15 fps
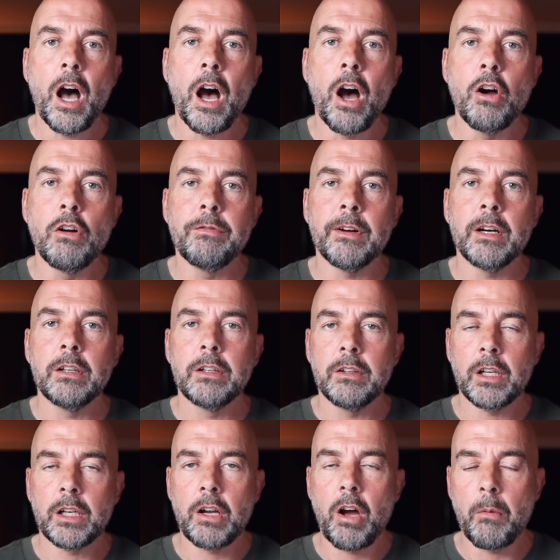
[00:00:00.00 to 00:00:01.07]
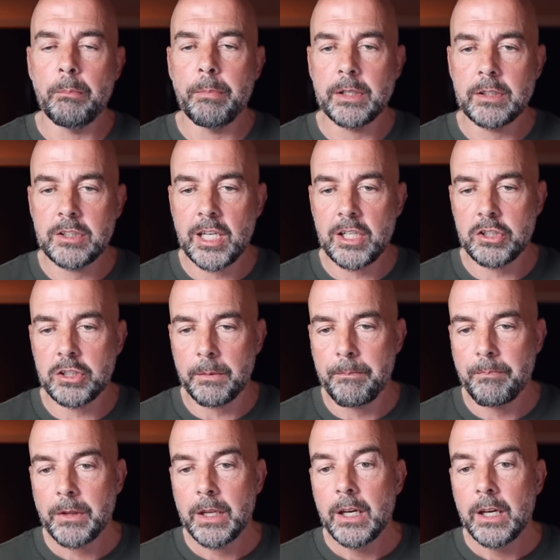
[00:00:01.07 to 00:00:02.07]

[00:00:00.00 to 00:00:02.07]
over the competition.